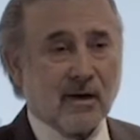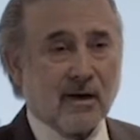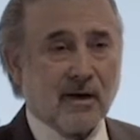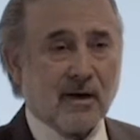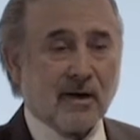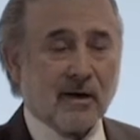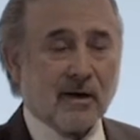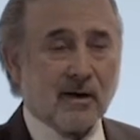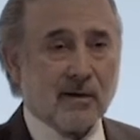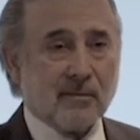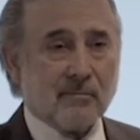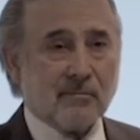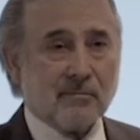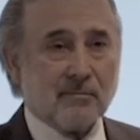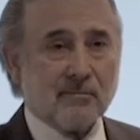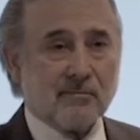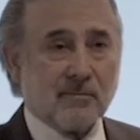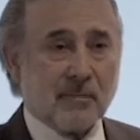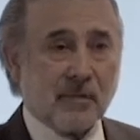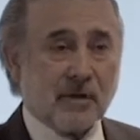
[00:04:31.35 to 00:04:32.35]

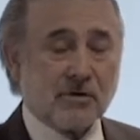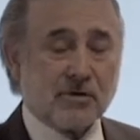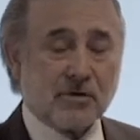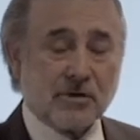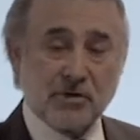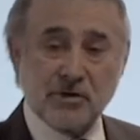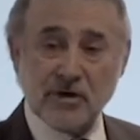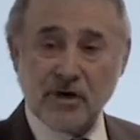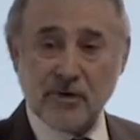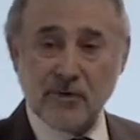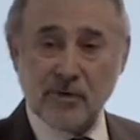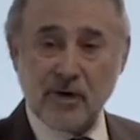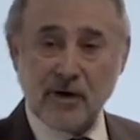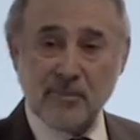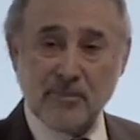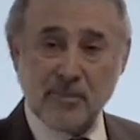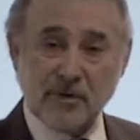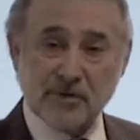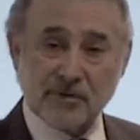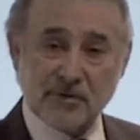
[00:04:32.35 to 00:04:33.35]
to
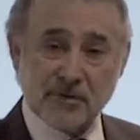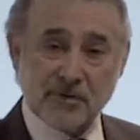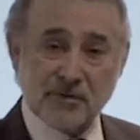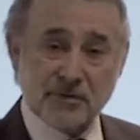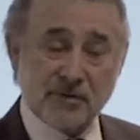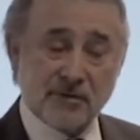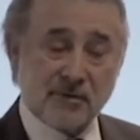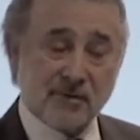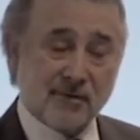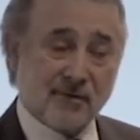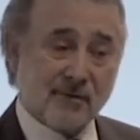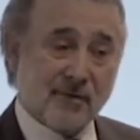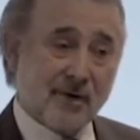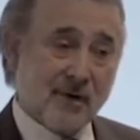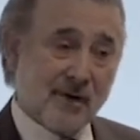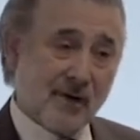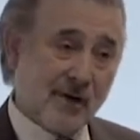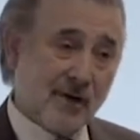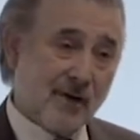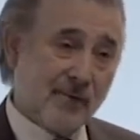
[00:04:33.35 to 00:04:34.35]
generate business.
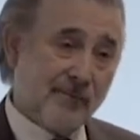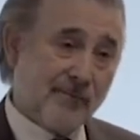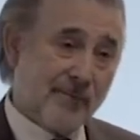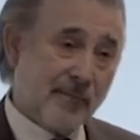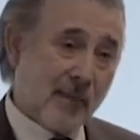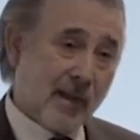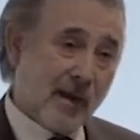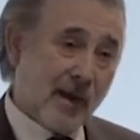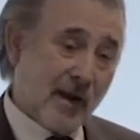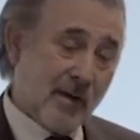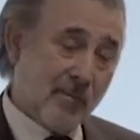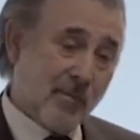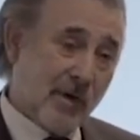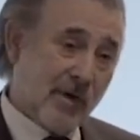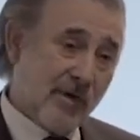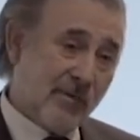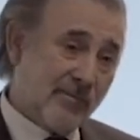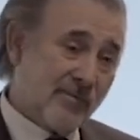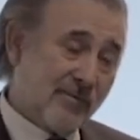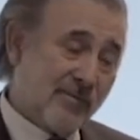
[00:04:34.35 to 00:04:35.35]
And
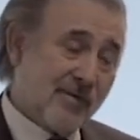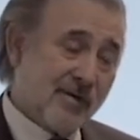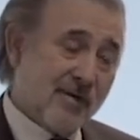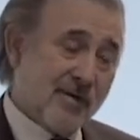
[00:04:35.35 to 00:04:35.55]
we've